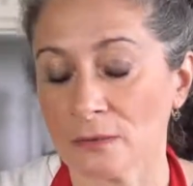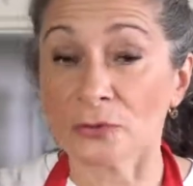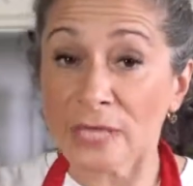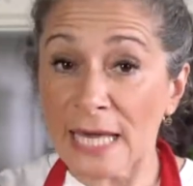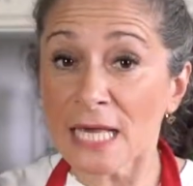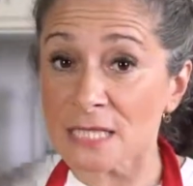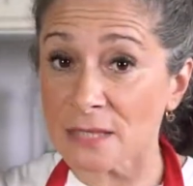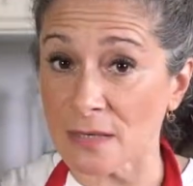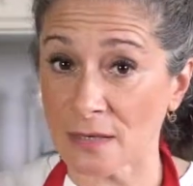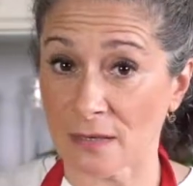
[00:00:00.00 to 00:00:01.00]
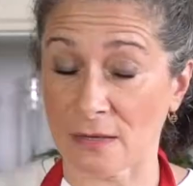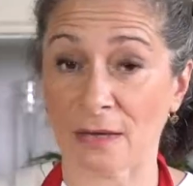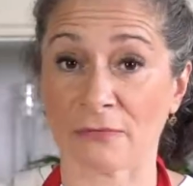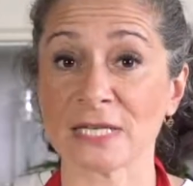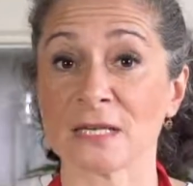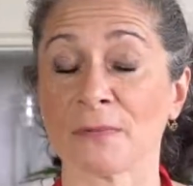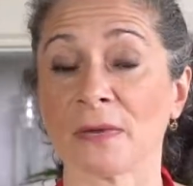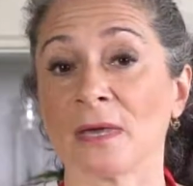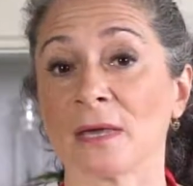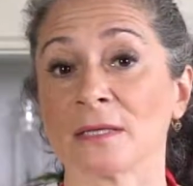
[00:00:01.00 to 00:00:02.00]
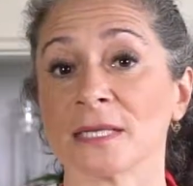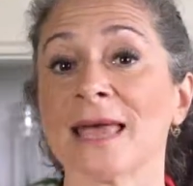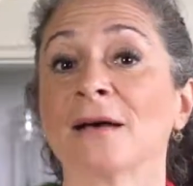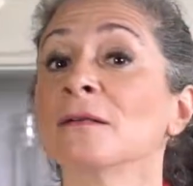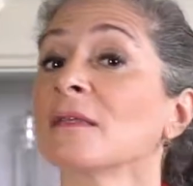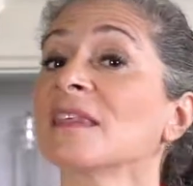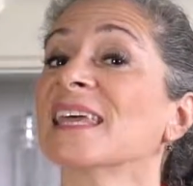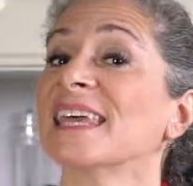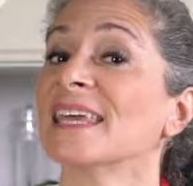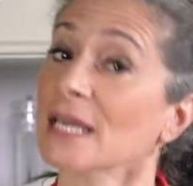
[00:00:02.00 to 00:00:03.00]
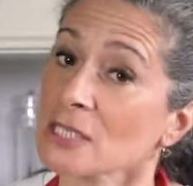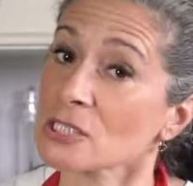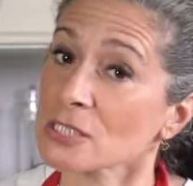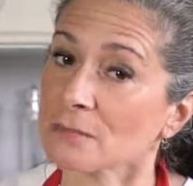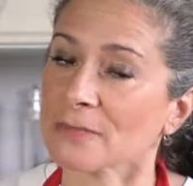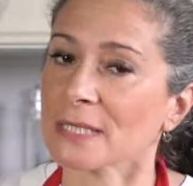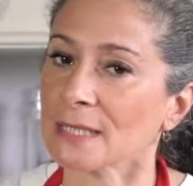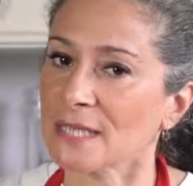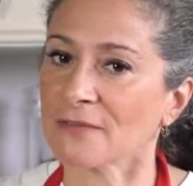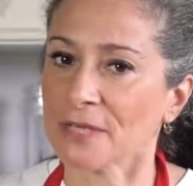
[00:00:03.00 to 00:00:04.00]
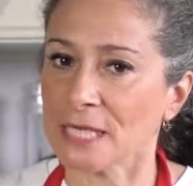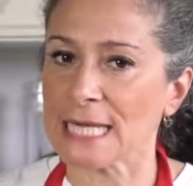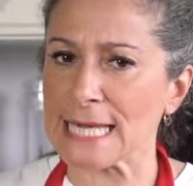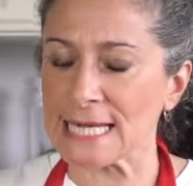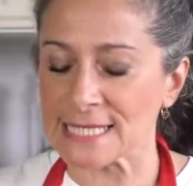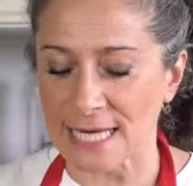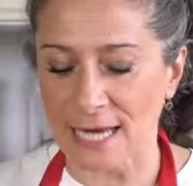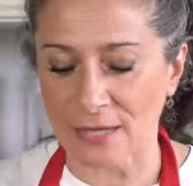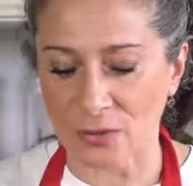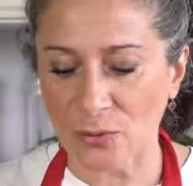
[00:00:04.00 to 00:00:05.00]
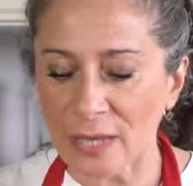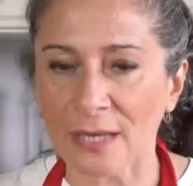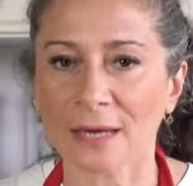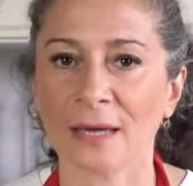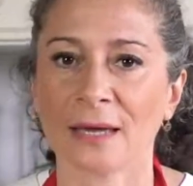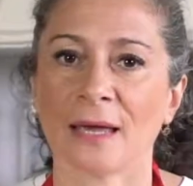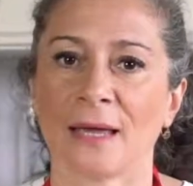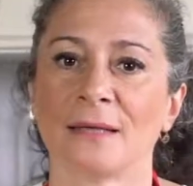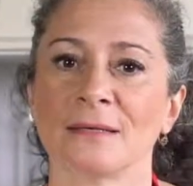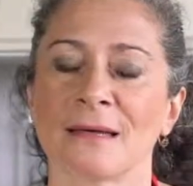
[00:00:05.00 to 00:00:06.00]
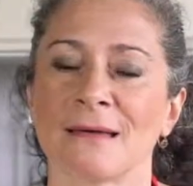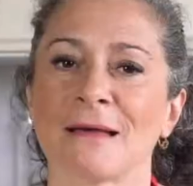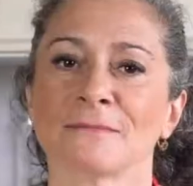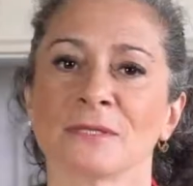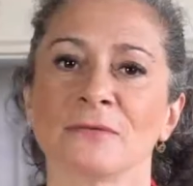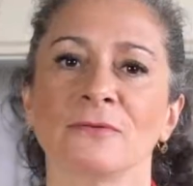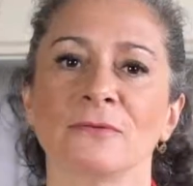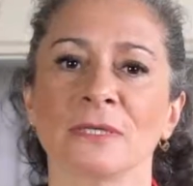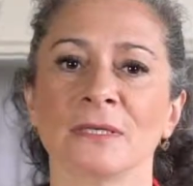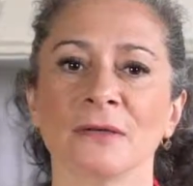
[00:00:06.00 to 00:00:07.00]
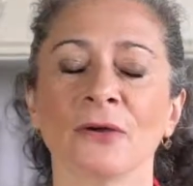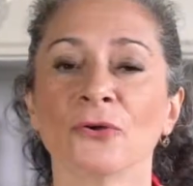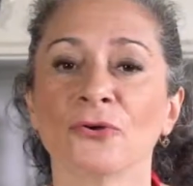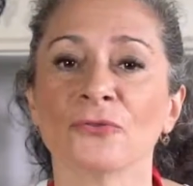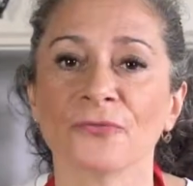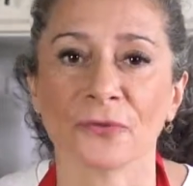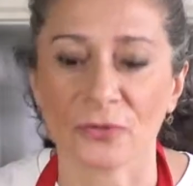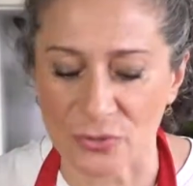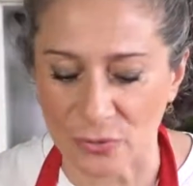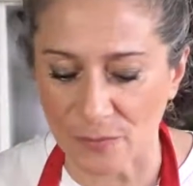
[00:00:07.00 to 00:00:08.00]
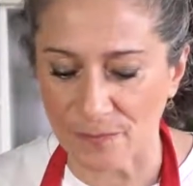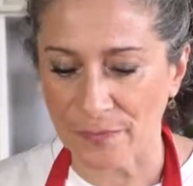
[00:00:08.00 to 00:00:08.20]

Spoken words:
Today's recipe is healthy-ish, but definitely easy and quick and absolutely good for the soul.